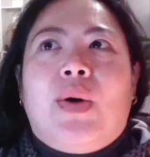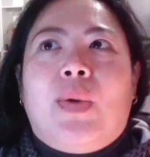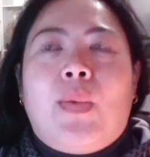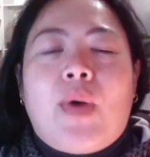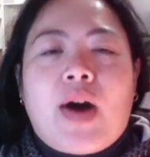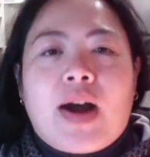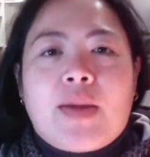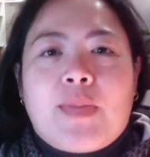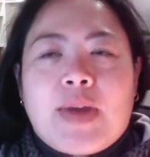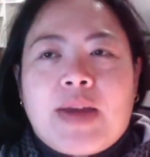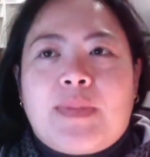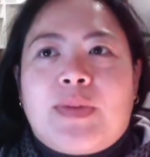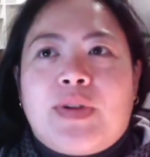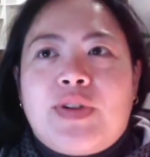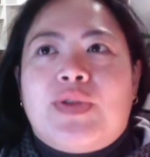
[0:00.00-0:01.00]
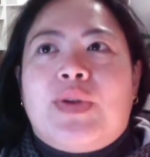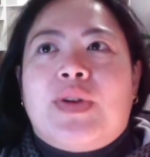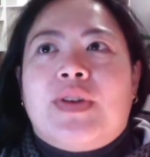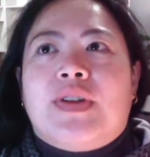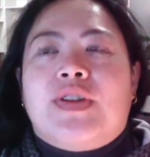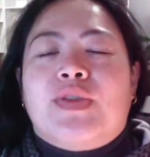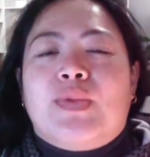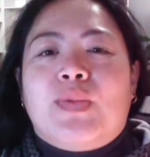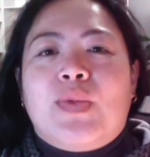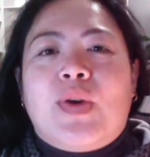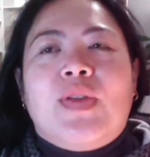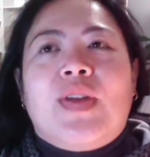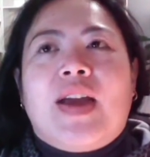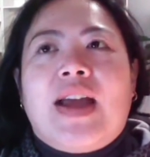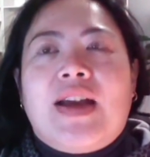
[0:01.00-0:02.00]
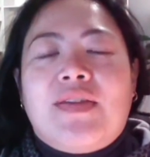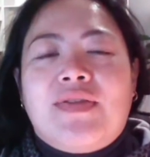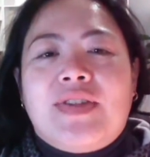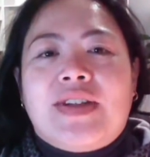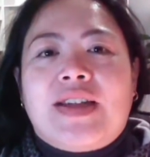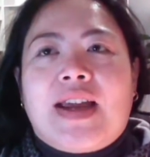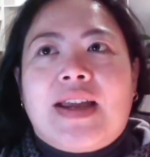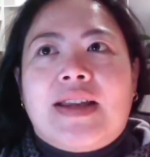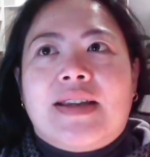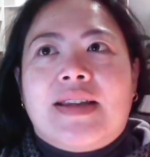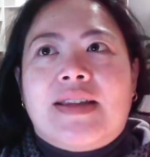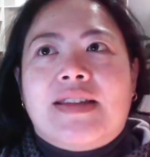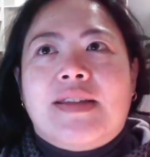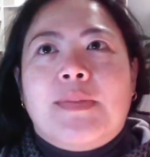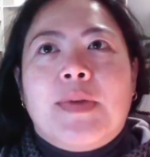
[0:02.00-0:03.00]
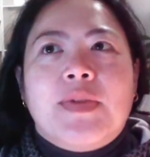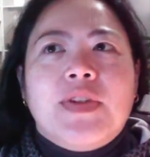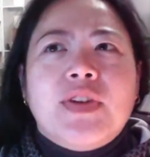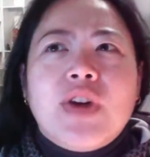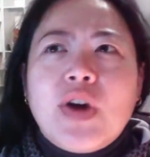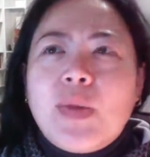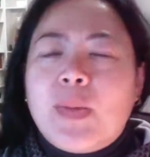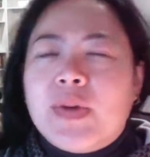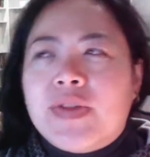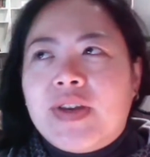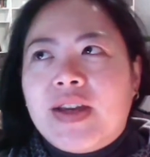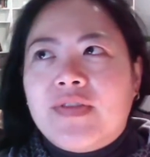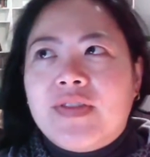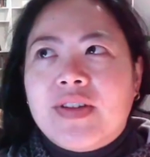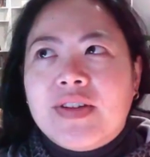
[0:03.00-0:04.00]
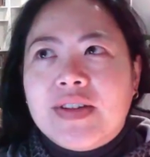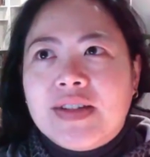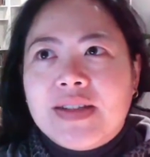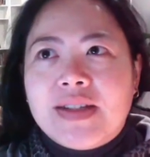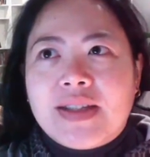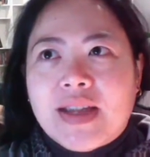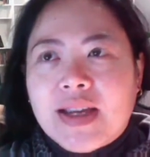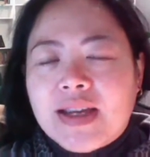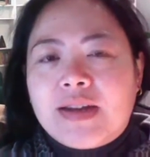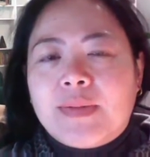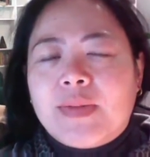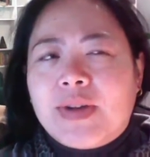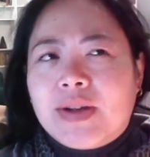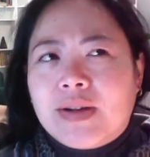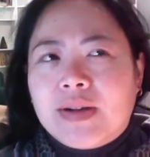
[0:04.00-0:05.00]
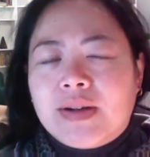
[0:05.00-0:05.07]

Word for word: why people are doing this, what they have to gain. And some people think, oh, but they have nothing to gain. I'm like,